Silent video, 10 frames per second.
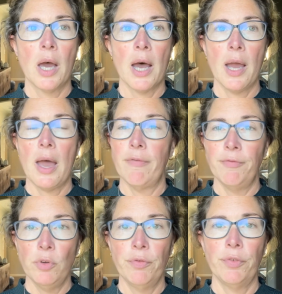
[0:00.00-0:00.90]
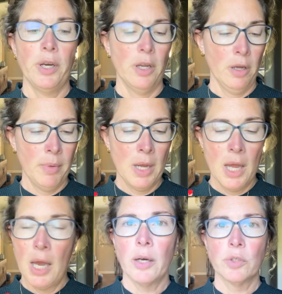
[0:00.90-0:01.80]
I have food freedom.
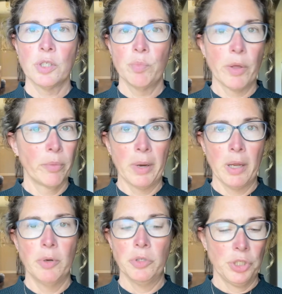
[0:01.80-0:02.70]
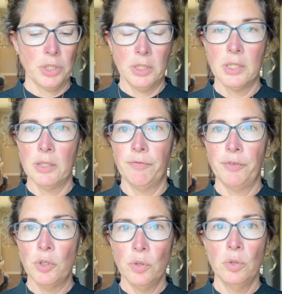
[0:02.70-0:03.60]
I don't smother my emotions in
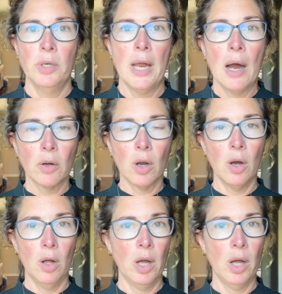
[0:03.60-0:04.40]
food and alcohol.